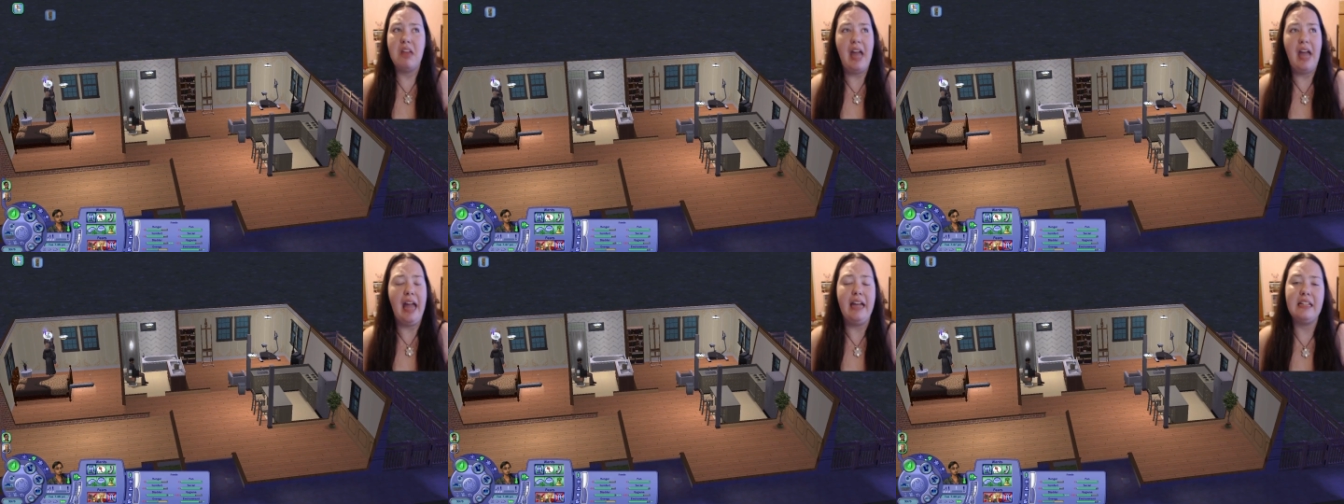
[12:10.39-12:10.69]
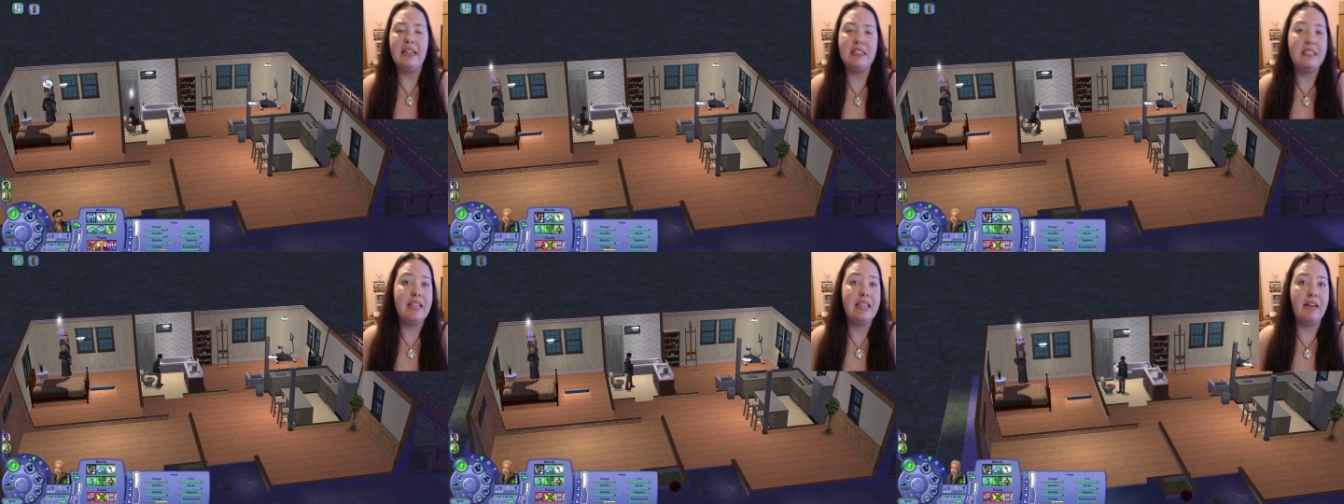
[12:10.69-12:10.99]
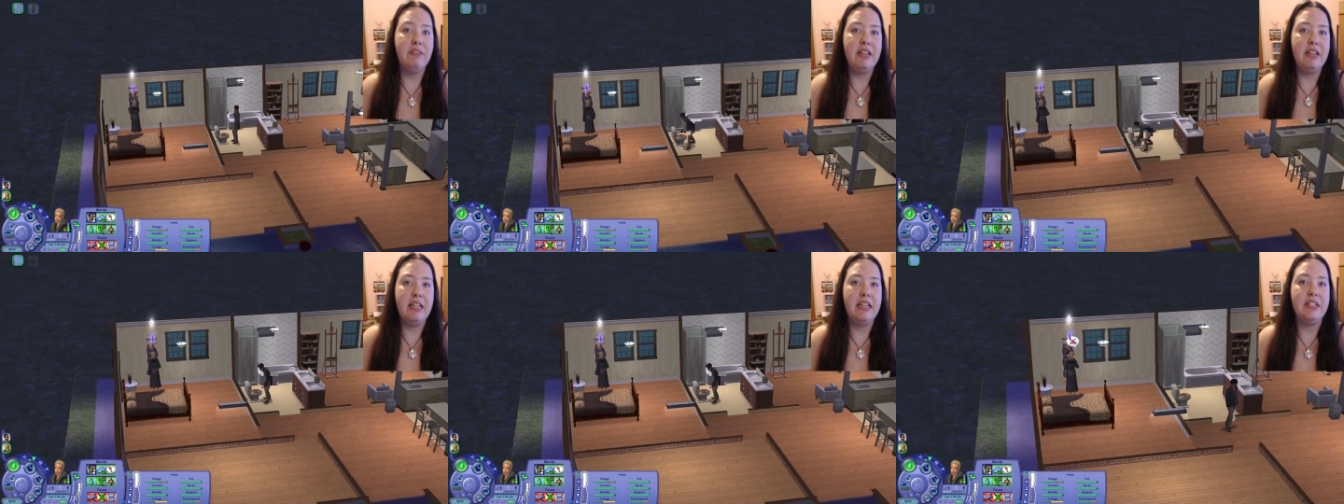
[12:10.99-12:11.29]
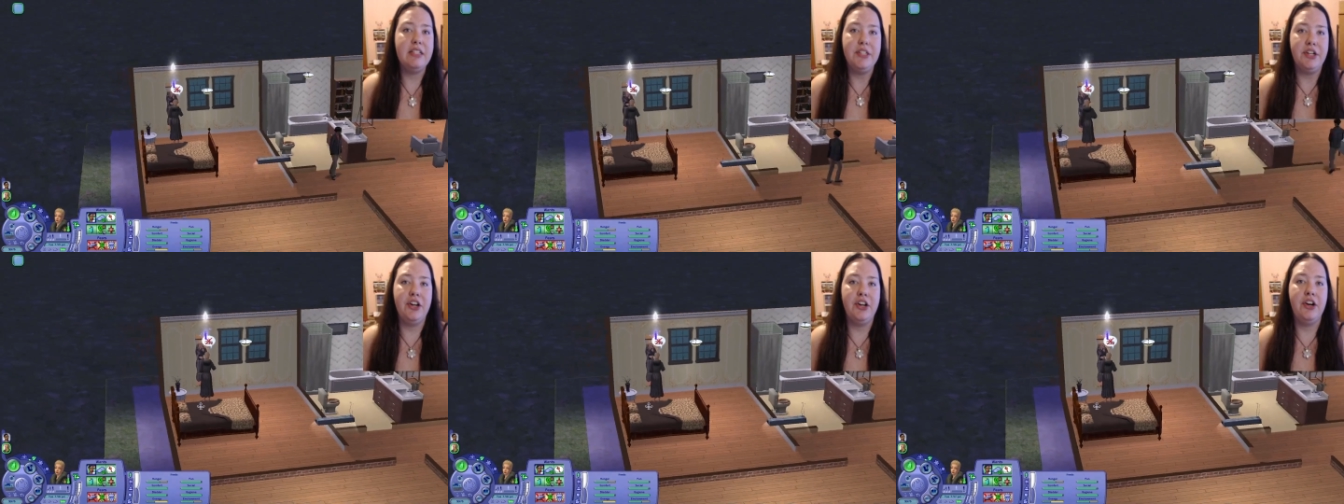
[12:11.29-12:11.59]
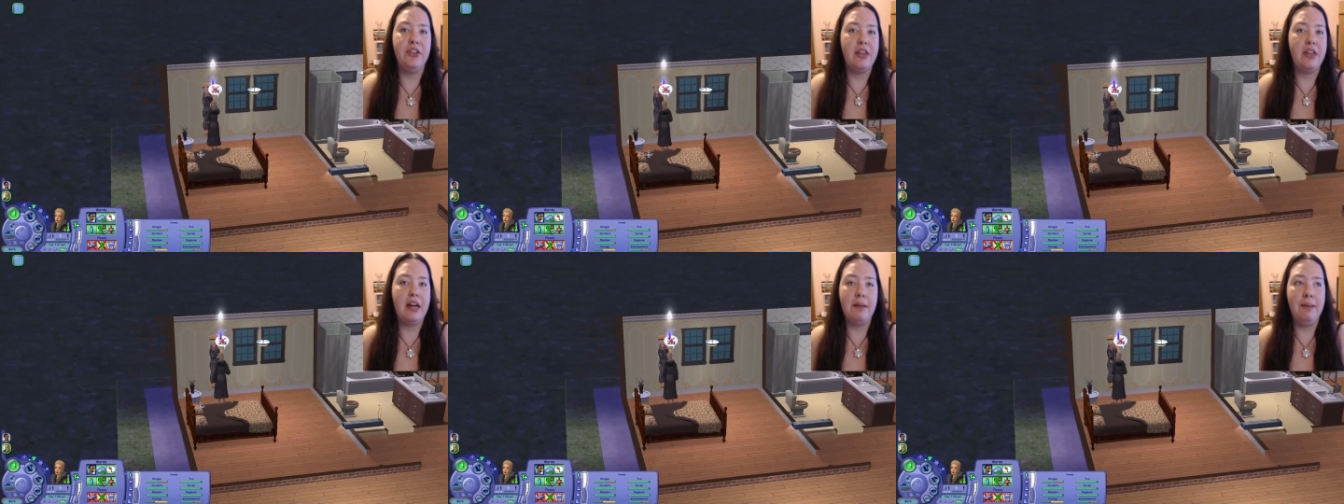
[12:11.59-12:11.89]
8-7 years
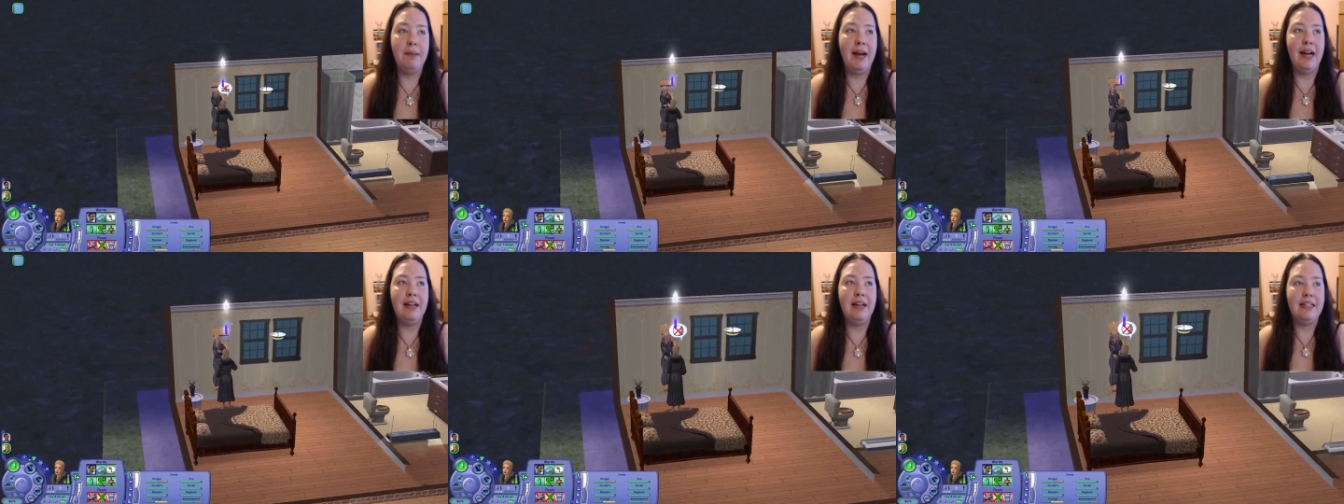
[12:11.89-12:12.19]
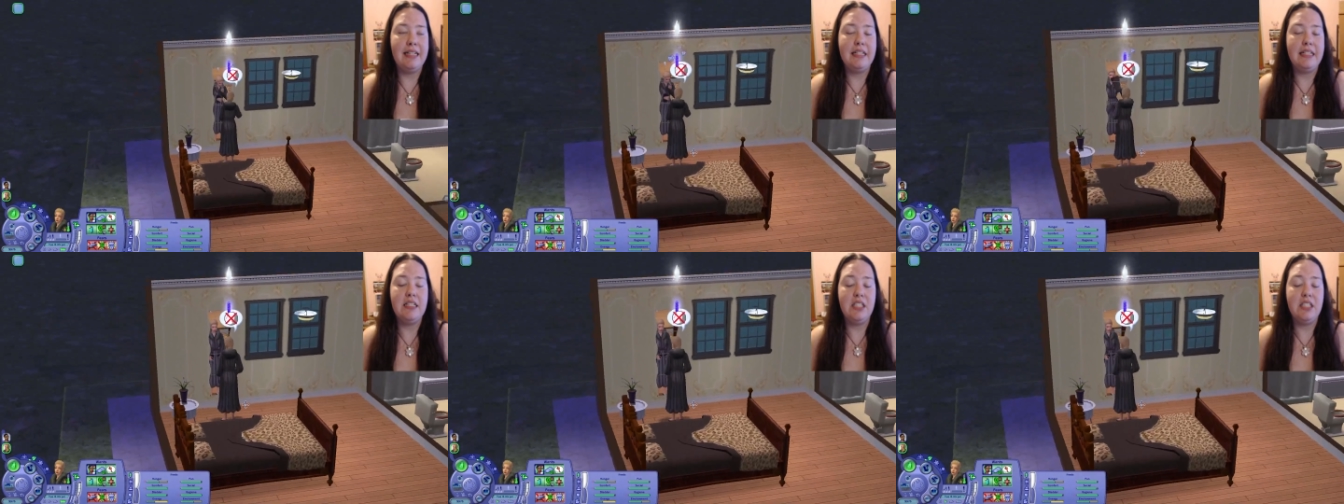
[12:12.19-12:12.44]
ago that apparently